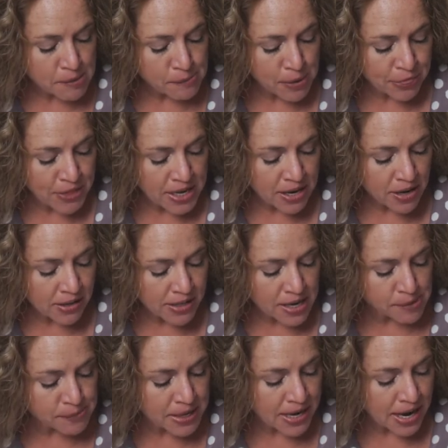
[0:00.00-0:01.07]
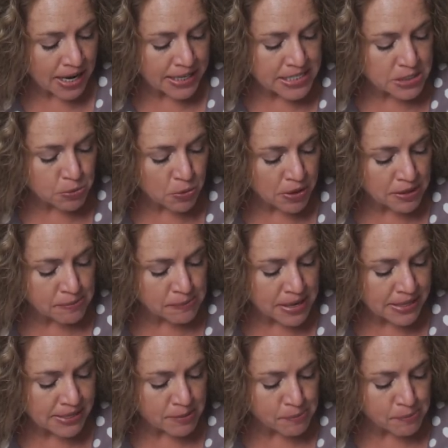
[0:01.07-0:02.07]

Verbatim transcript: but the oncoming ice would meet